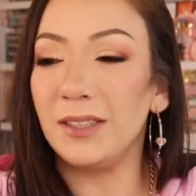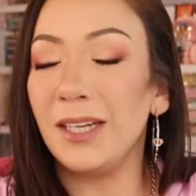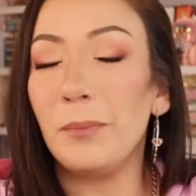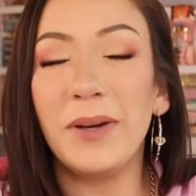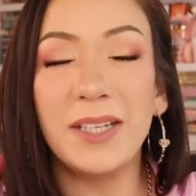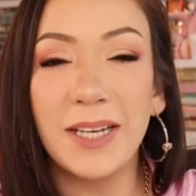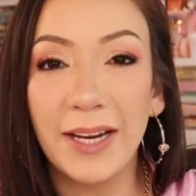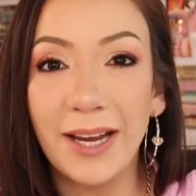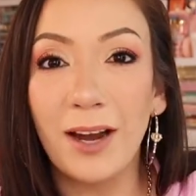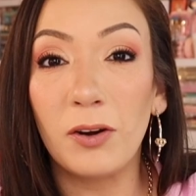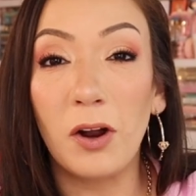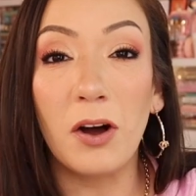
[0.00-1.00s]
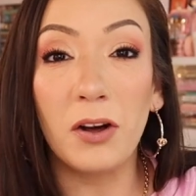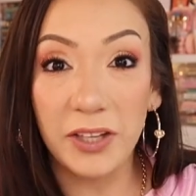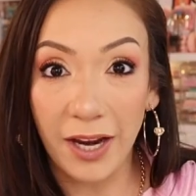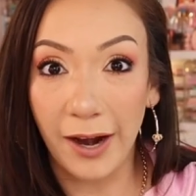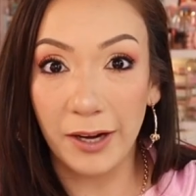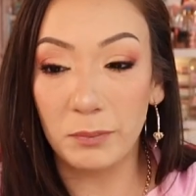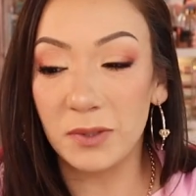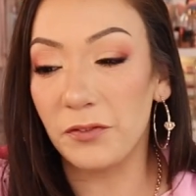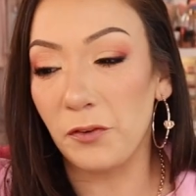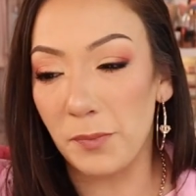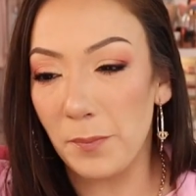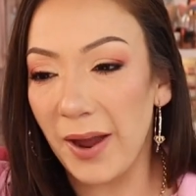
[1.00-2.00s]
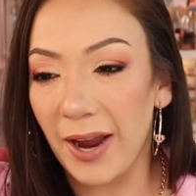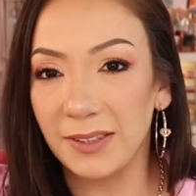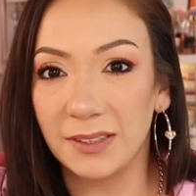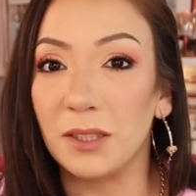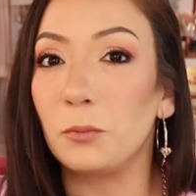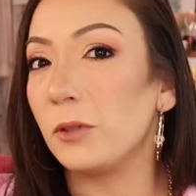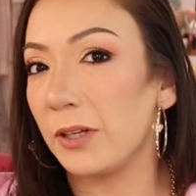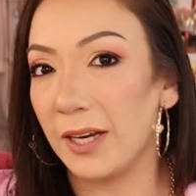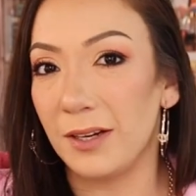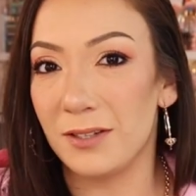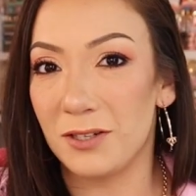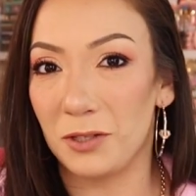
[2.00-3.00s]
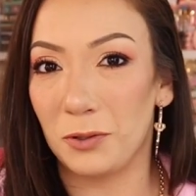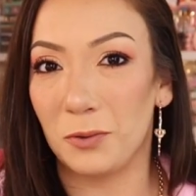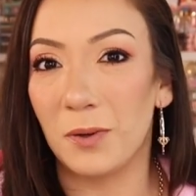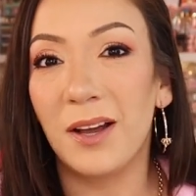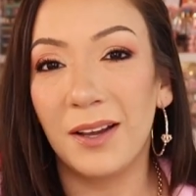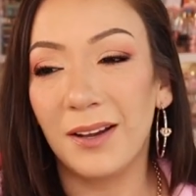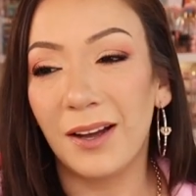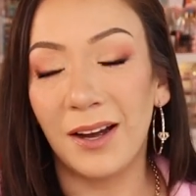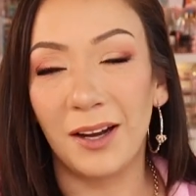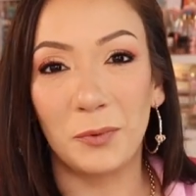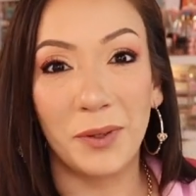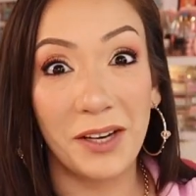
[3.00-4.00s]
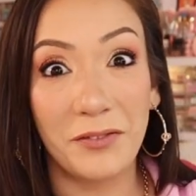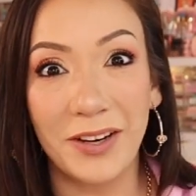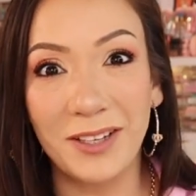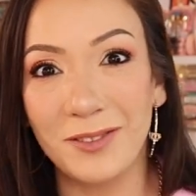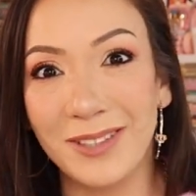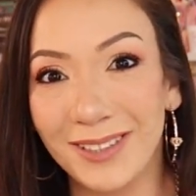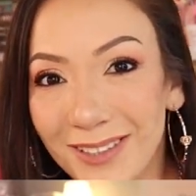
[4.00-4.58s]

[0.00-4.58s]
let me take out all the items from the bags and then we'll get into uh, what I found.